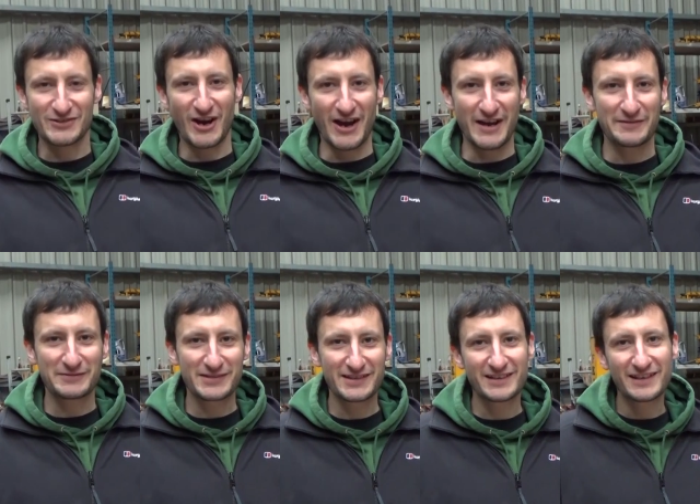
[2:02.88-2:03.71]
drives,
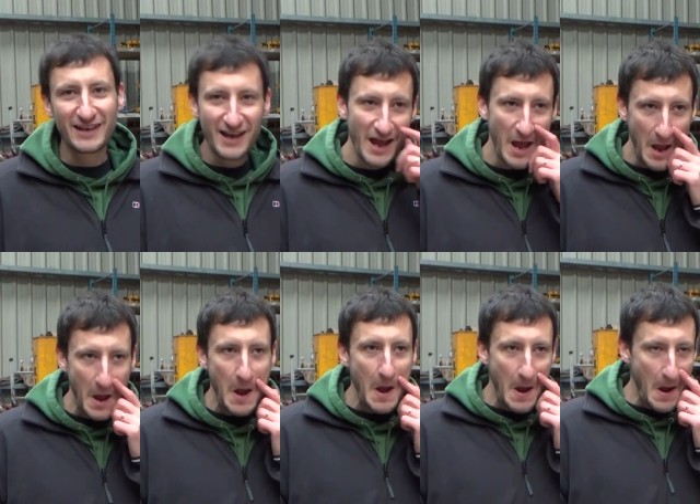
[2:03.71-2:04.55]
so
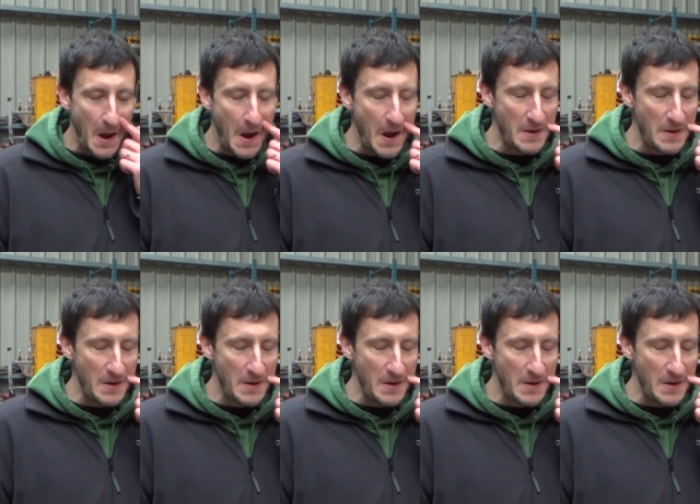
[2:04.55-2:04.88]
it's in there.